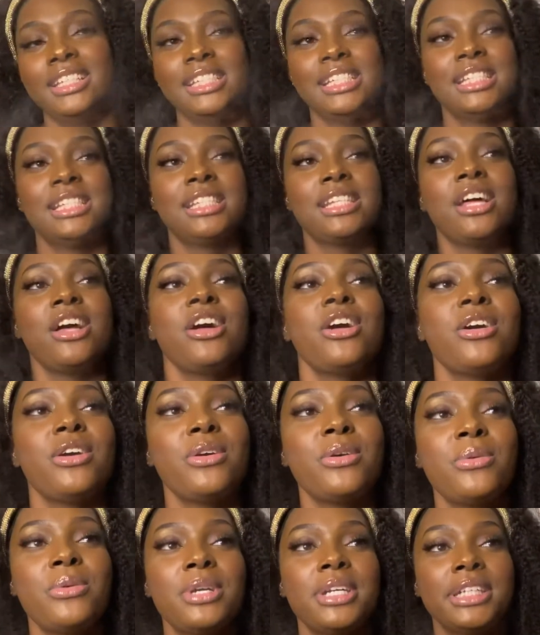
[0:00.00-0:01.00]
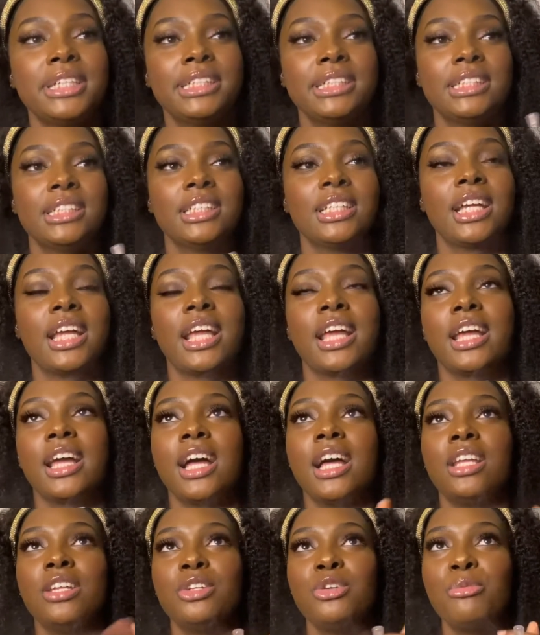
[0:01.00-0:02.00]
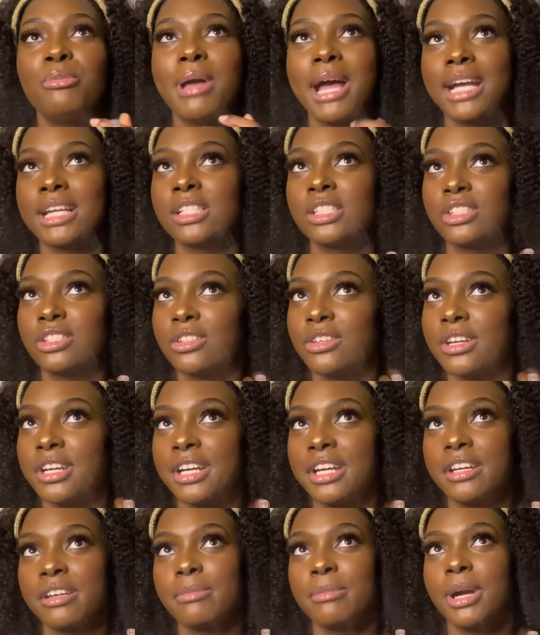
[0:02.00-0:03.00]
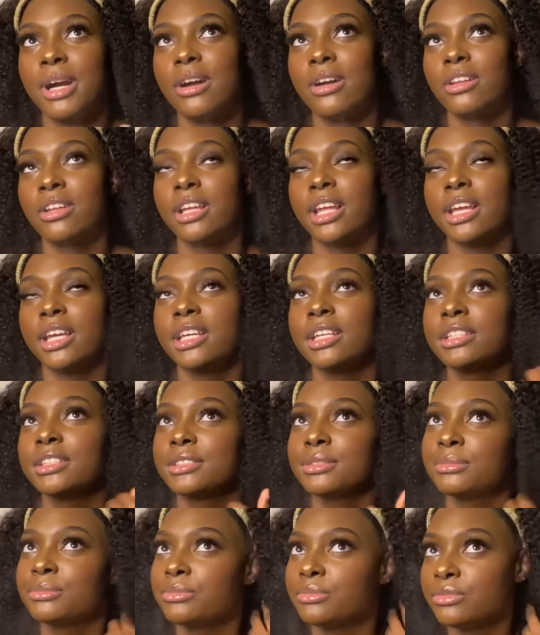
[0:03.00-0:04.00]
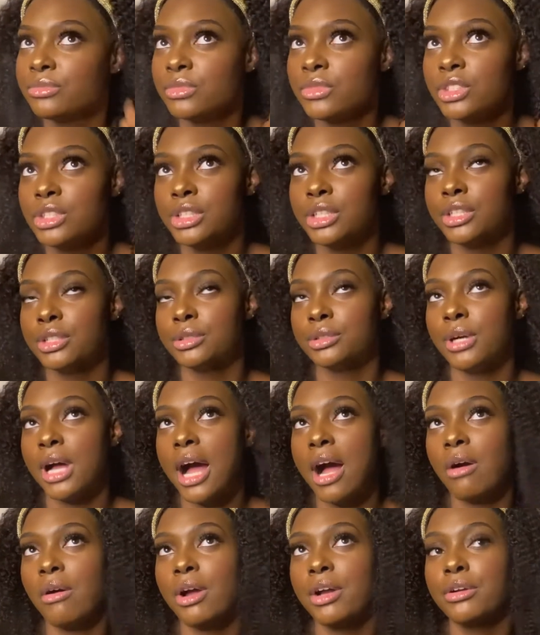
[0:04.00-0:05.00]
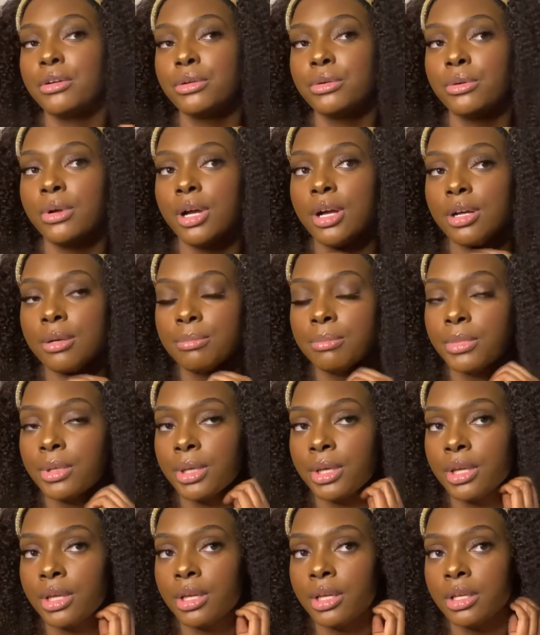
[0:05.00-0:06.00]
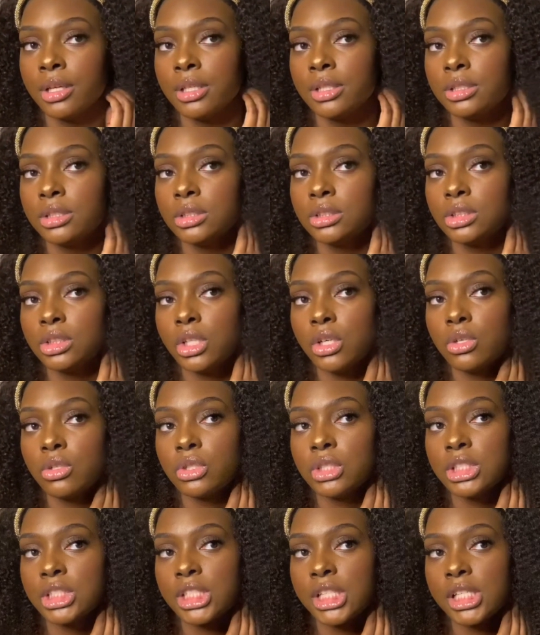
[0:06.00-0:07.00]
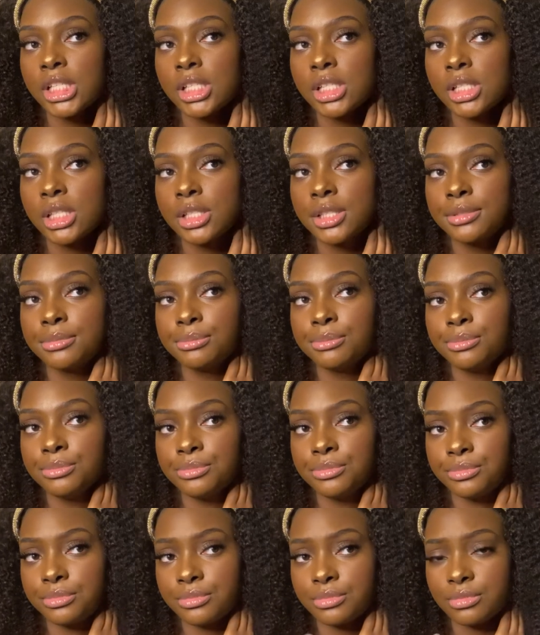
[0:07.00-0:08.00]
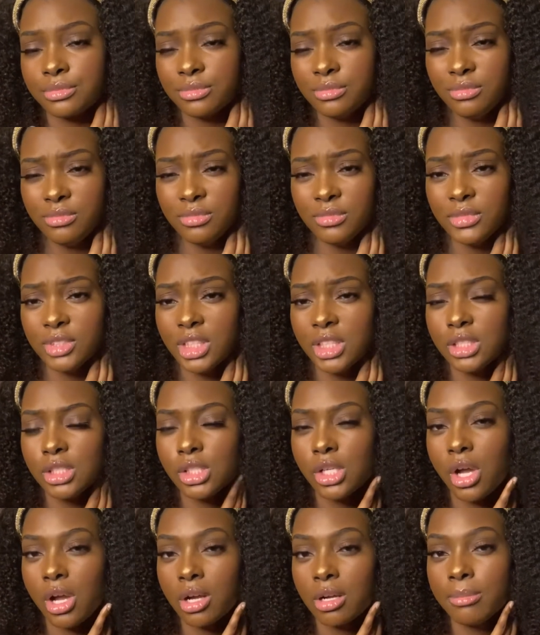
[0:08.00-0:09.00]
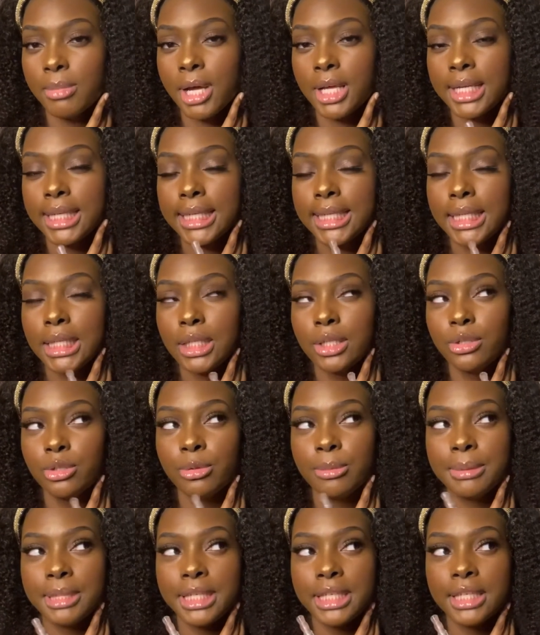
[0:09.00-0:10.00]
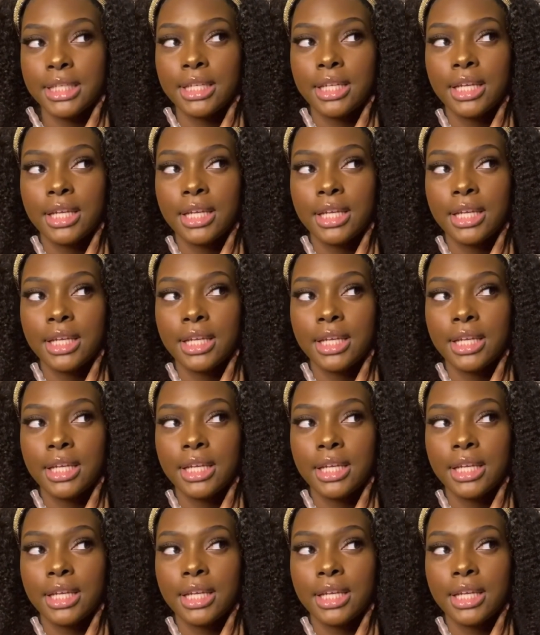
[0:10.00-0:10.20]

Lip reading: So a little backstory about, like, you know, how I grew up. So to just talk about it a little bit.